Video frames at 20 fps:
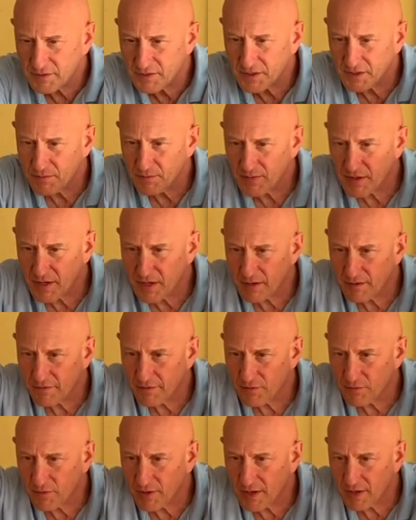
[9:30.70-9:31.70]
to the middle of
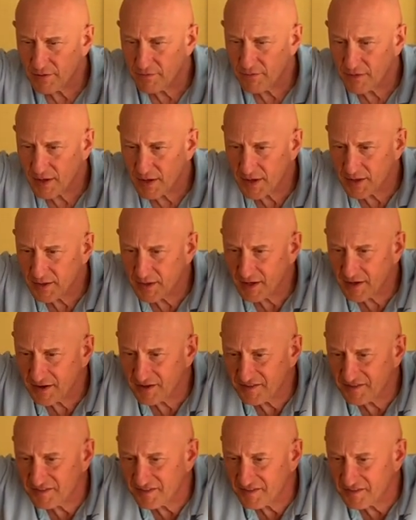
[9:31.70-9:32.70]
the wave and then I
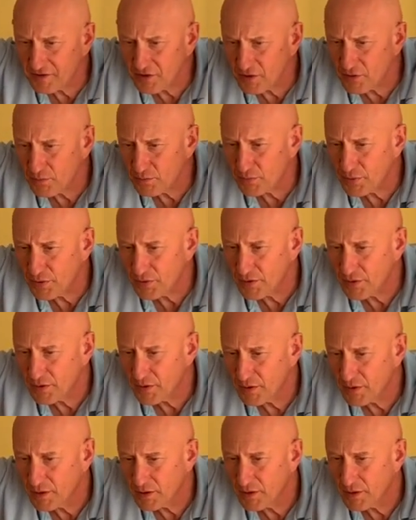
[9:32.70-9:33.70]
scoop
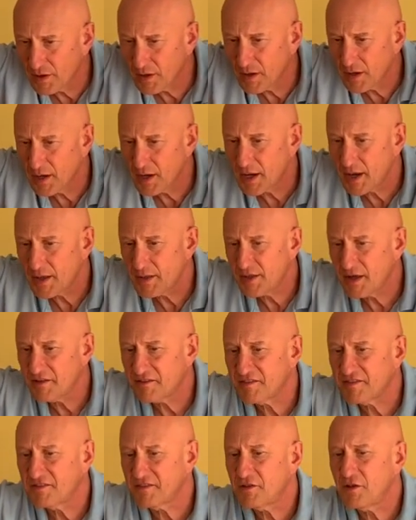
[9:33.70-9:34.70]
and that
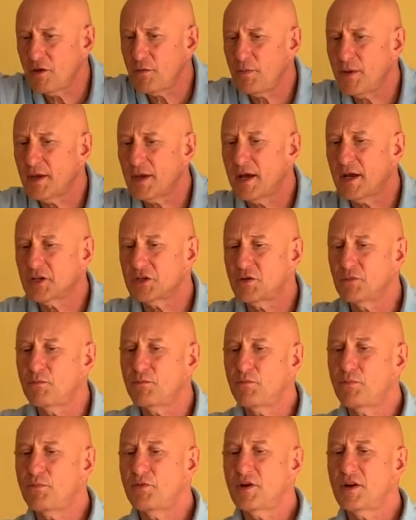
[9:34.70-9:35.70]
scooping action
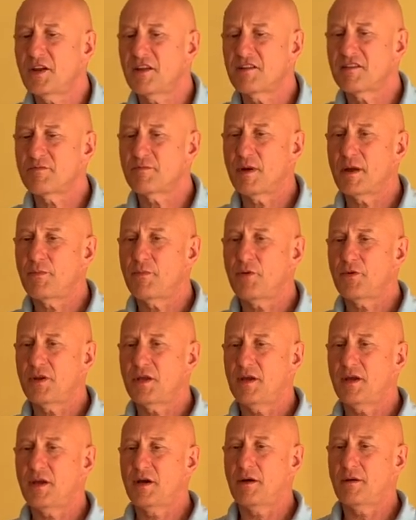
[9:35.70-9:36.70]
brings my
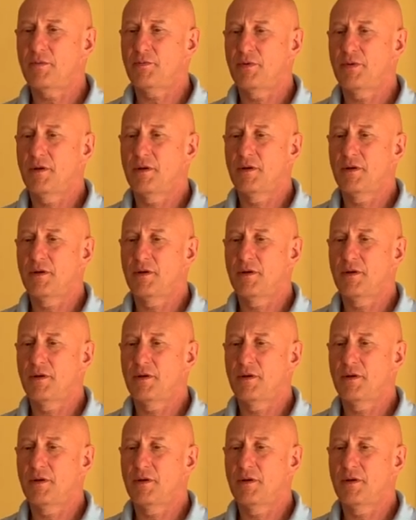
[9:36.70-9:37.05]
body up.